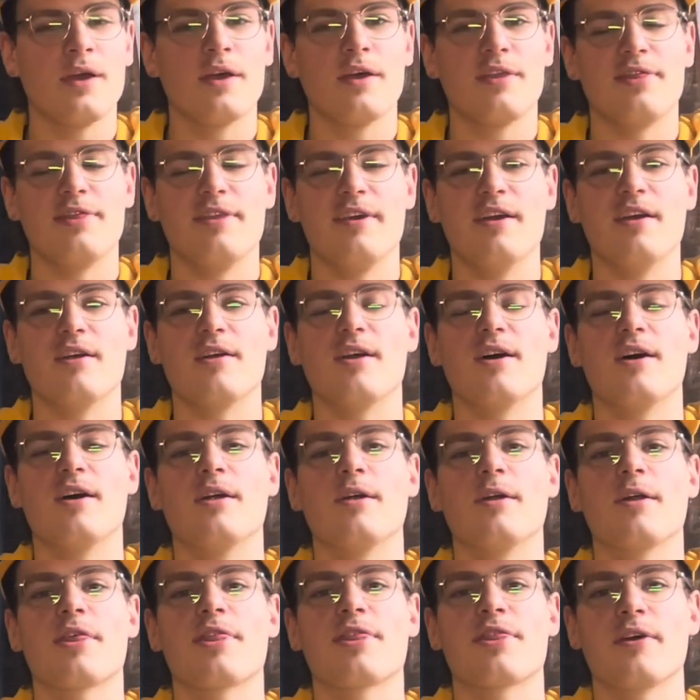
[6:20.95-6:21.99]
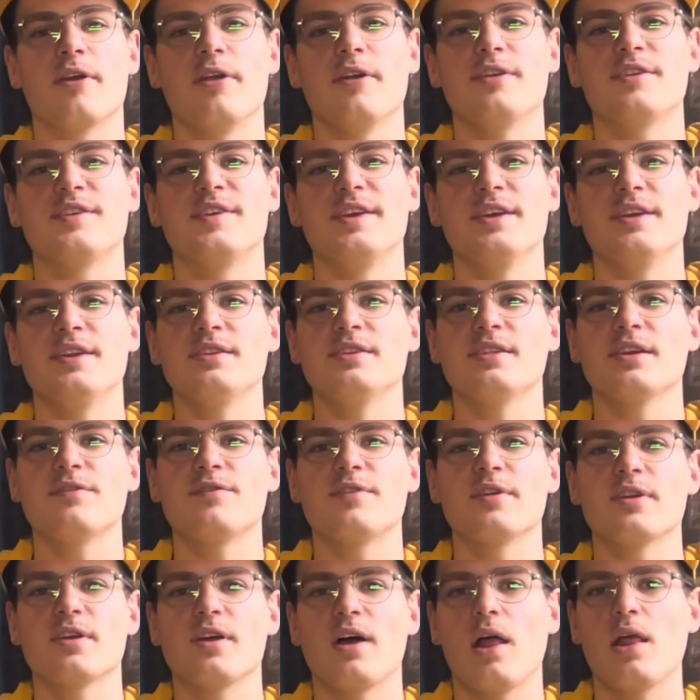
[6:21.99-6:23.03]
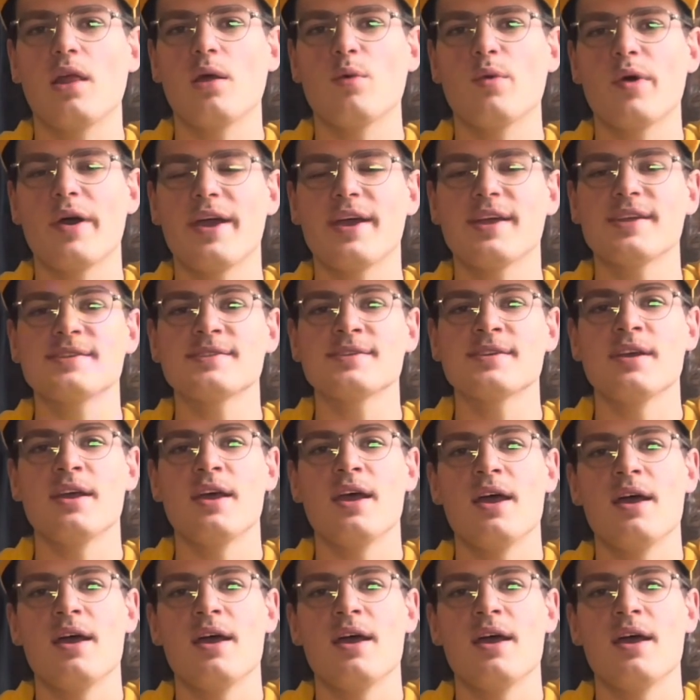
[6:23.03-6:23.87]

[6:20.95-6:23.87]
There are 13 different colorways,